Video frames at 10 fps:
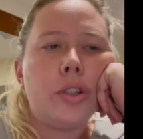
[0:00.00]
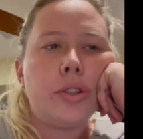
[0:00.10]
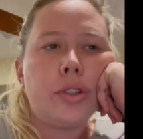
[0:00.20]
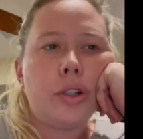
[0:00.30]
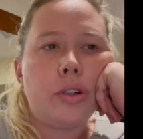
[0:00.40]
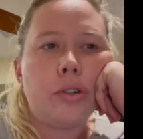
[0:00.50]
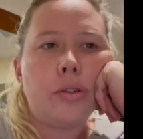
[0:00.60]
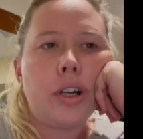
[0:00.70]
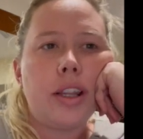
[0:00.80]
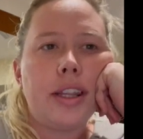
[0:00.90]

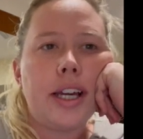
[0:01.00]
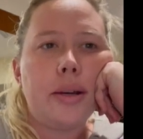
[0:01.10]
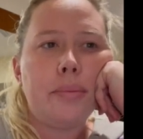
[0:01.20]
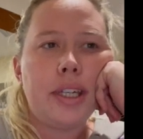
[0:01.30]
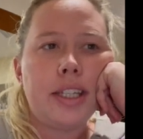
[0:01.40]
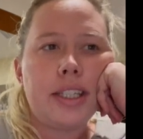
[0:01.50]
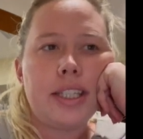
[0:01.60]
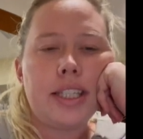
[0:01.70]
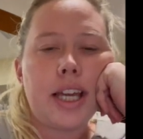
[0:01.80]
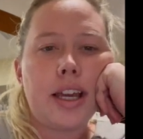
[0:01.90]
So that
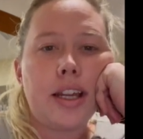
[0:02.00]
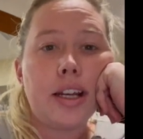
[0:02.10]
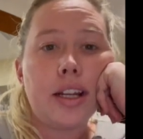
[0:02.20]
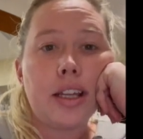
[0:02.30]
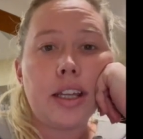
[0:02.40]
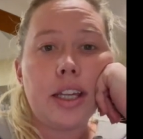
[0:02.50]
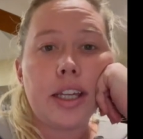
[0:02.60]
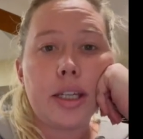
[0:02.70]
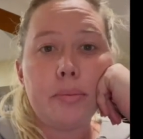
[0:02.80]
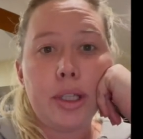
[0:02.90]
means that
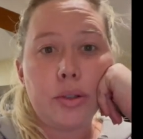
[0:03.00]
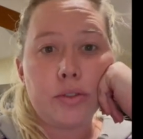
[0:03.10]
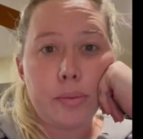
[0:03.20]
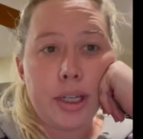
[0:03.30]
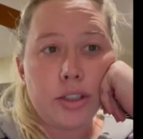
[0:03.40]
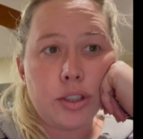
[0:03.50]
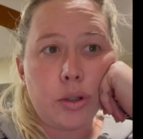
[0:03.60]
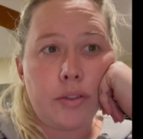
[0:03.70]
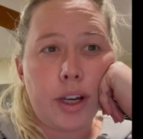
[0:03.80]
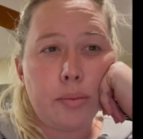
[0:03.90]
it can be used for patients
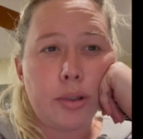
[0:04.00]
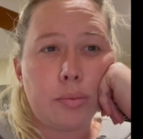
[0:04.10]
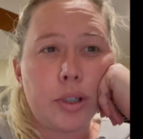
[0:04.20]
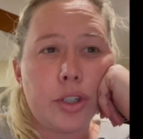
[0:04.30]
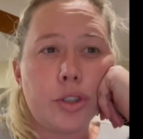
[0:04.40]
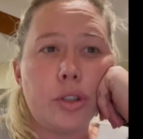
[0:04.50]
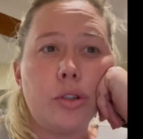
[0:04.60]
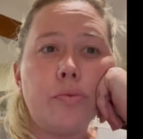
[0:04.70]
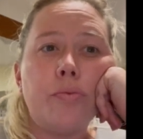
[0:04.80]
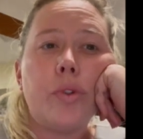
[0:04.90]
who have high blood
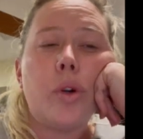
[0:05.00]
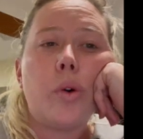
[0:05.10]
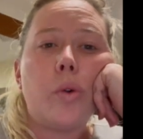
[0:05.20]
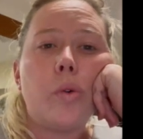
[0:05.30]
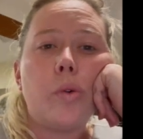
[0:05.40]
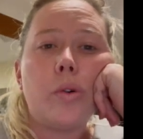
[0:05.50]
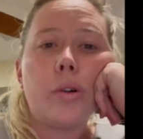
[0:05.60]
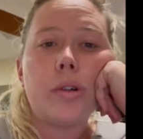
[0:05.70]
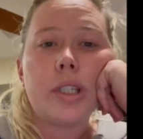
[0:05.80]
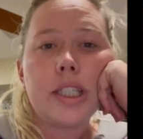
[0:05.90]
pressure
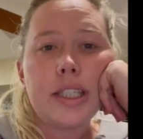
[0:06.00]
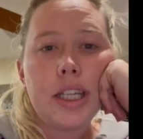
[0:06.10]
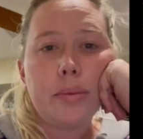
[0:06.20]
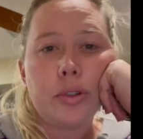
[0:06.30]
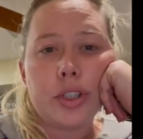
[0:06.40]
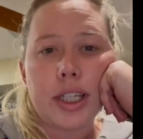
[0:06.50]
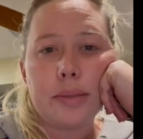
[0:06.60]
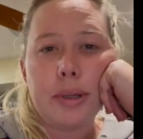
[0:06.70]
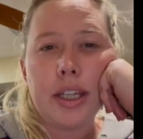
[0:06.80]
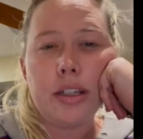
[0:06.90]
or stable
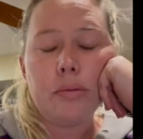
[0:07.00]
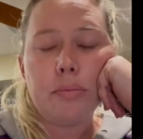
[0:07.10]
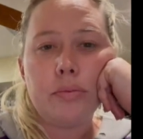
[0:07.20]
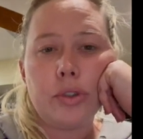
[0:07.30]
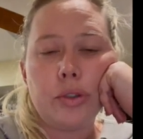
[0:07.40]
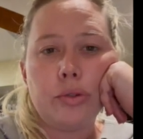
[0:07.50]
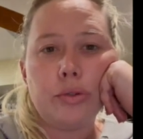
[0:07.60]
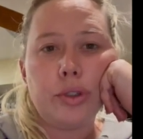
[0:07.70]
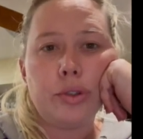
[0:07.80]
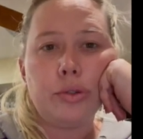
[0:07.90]
chest pain due
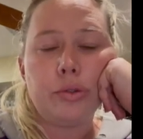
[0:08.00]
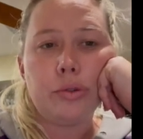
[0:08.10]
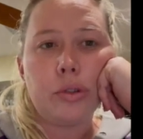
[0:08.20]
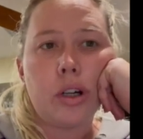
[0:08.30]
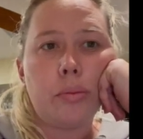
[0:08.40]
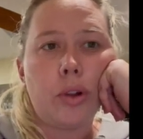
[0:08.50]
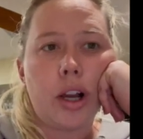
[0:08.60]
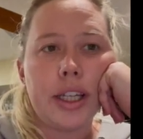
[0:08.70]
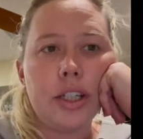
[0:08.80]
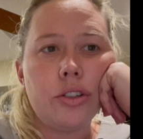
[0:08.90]
to a
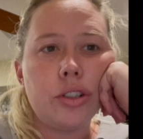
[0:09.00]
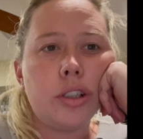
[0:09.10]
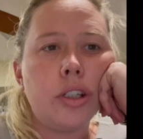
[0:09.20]
blockage.